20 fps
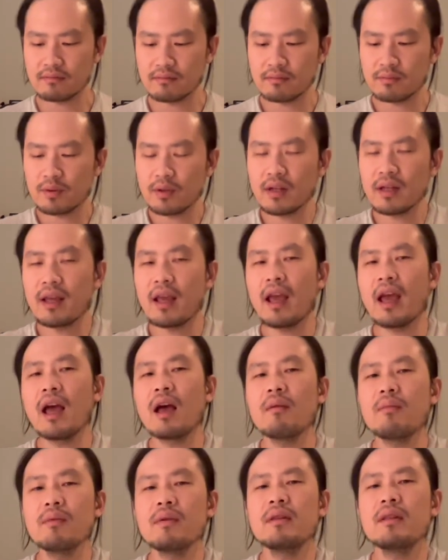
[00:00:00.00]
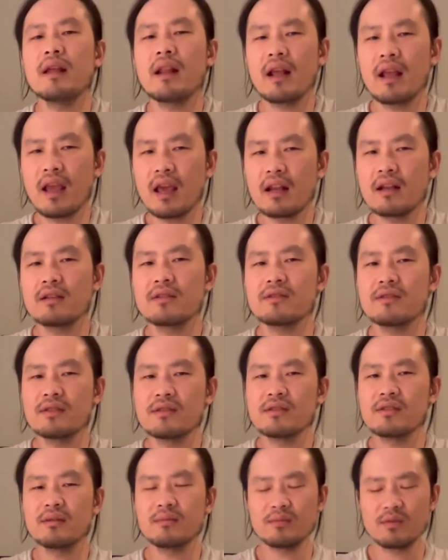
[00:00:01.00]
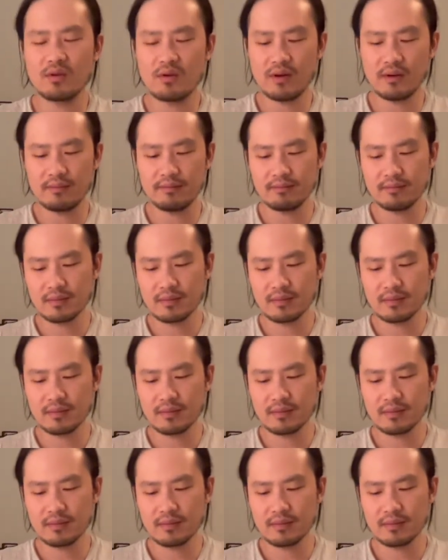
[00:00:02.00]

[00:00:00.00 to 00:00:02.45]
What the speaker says: pretty happy that I had a system going.